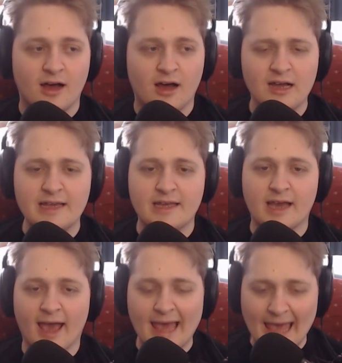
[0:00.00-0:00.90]
I
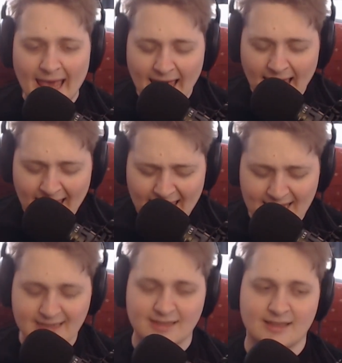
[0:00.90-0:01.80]

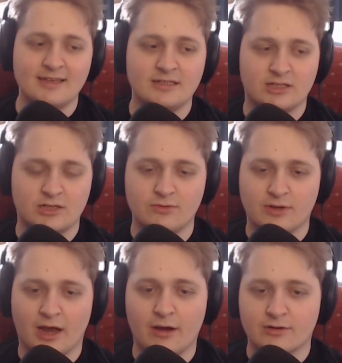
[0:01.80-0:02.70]
hate these two
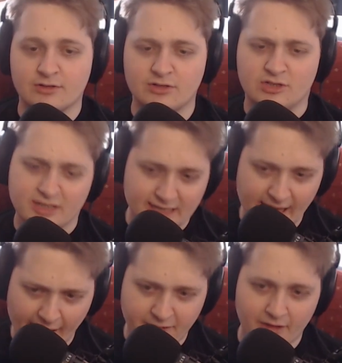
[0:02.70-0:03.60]
characters
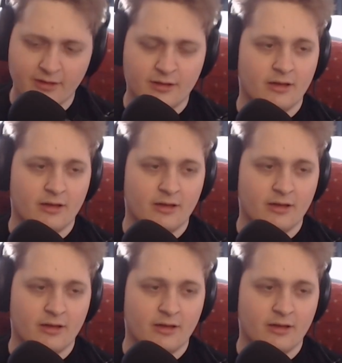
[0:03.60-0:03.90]
together.